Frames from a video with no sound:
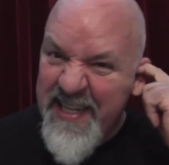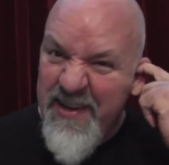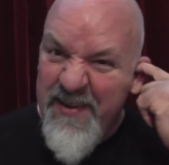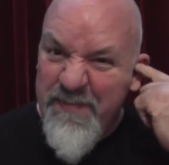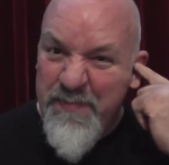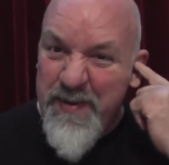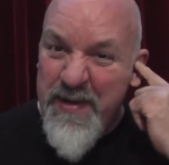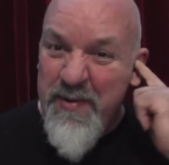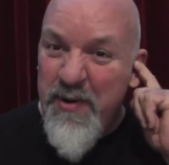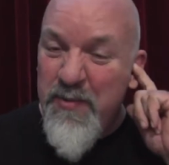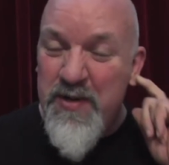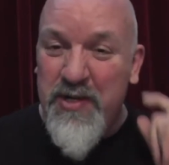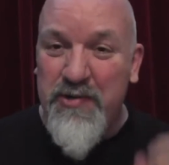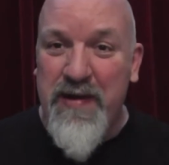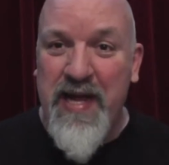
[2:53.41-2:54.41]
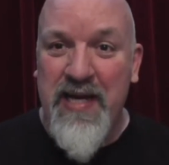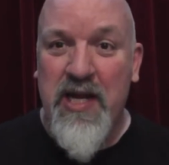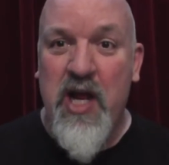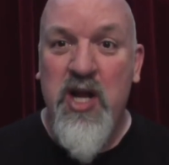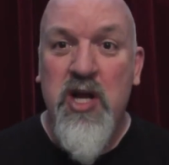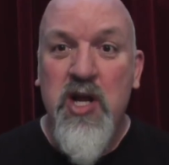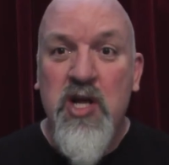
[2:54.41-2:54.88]
all the crowd
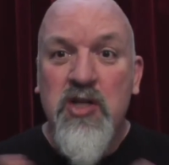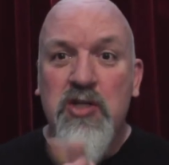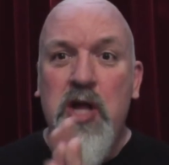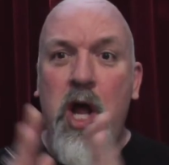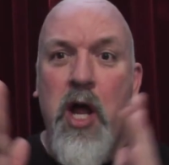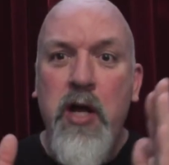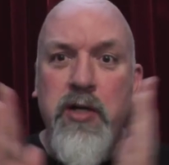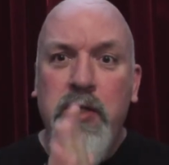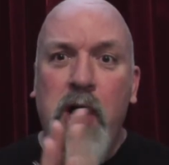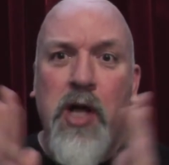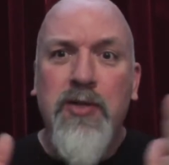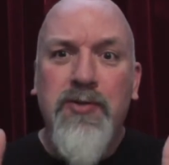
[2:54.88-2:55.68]
going, don't